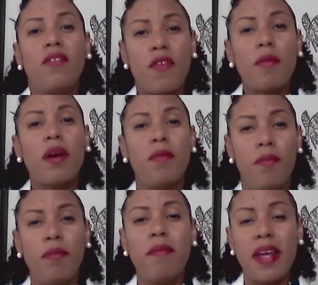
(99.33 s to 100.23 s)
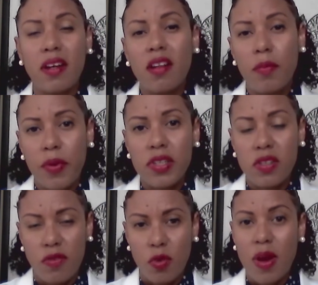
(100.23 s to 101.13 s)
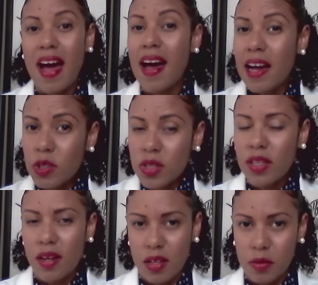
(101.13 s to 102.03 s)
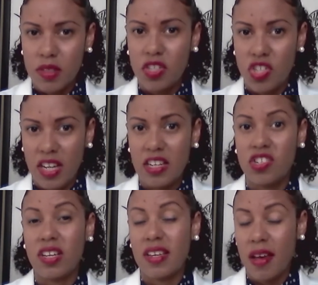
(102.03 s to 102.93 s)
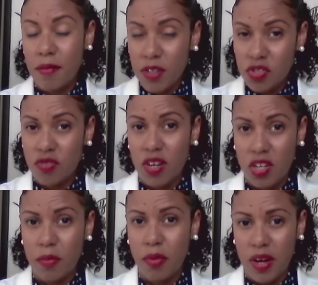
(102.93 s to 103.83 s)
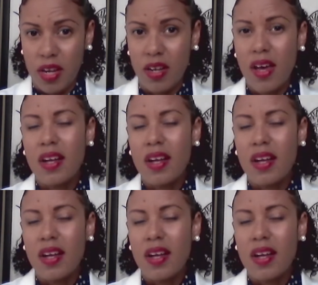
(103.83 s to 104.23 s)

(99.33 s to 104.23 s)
from a medical point of view, actually helps to change the chemistry in your brain